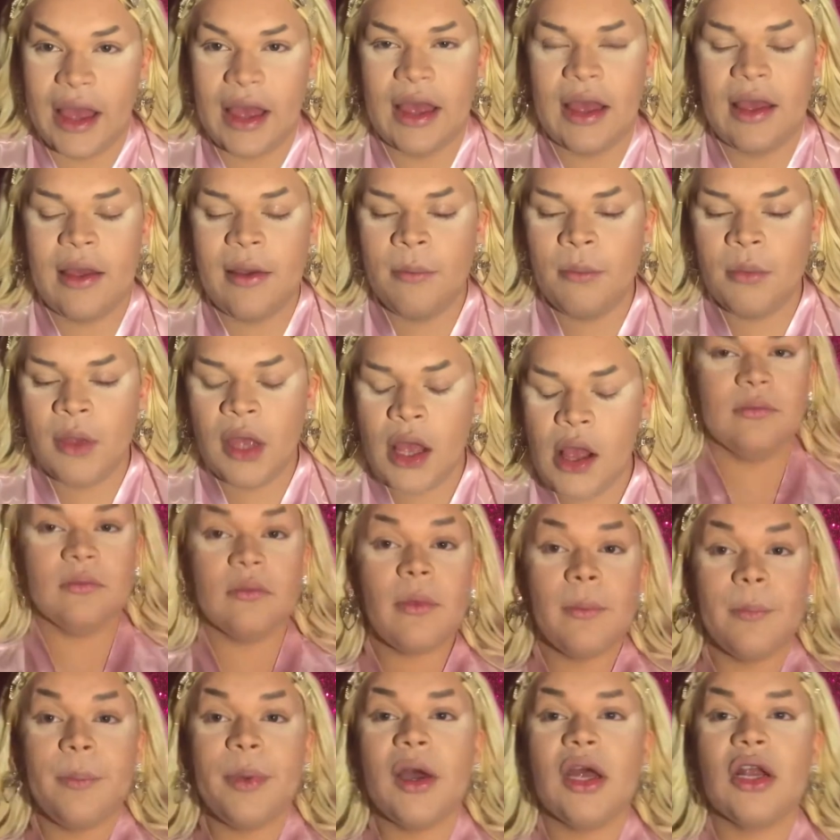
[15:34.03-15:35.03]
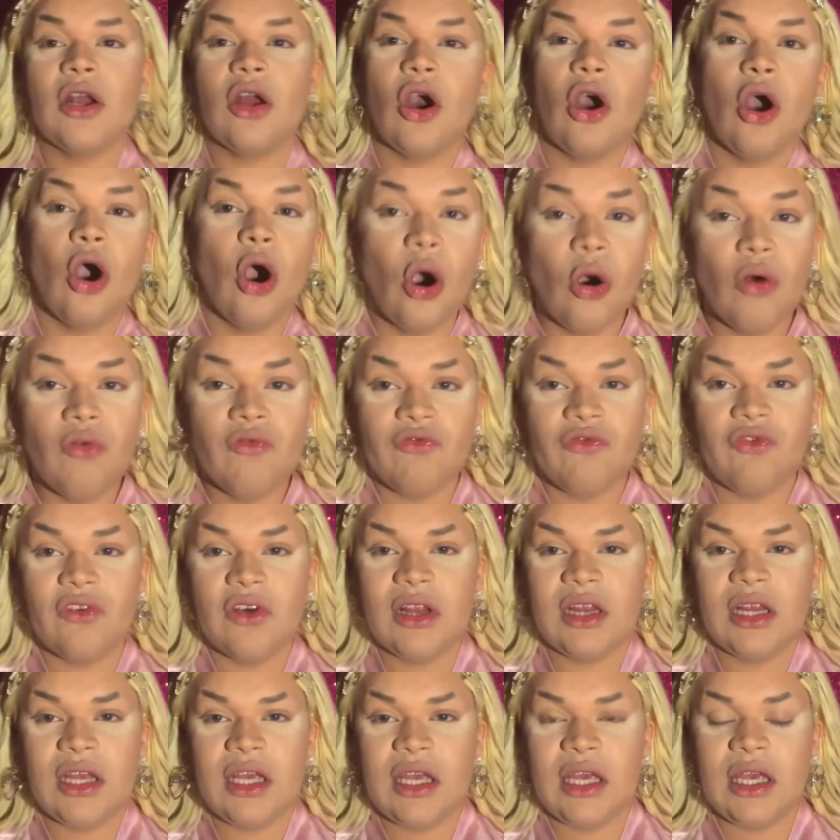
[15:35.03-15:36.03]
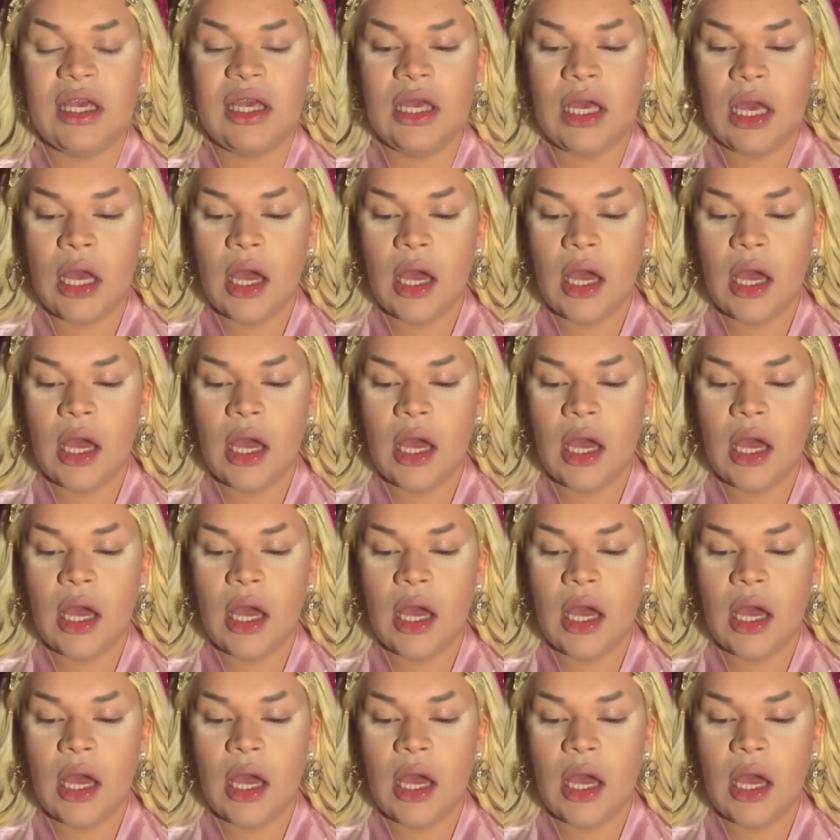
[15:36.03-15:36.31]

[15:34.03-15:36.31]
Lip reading: am, but hopefully